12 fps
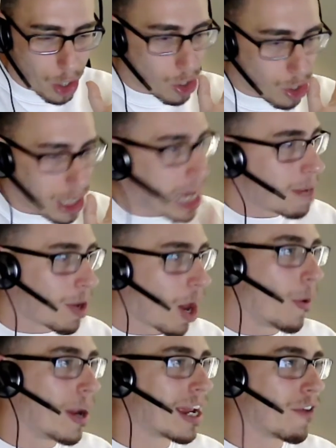keep
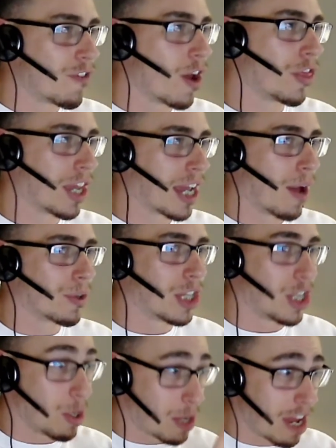going. If nothing else,
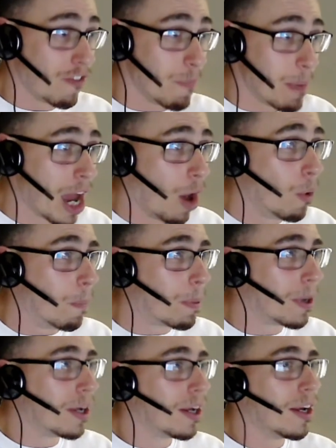that you give me hope.
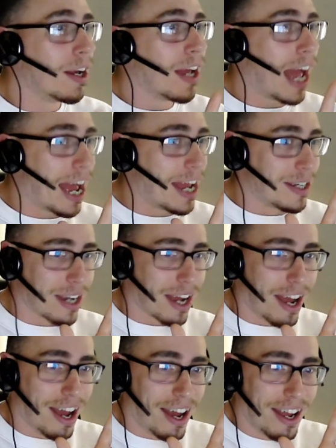And
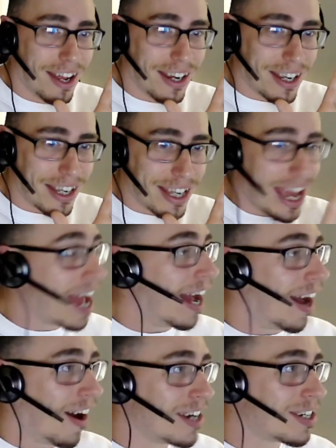
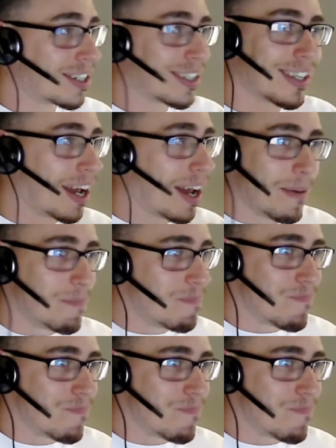yeah, I just can't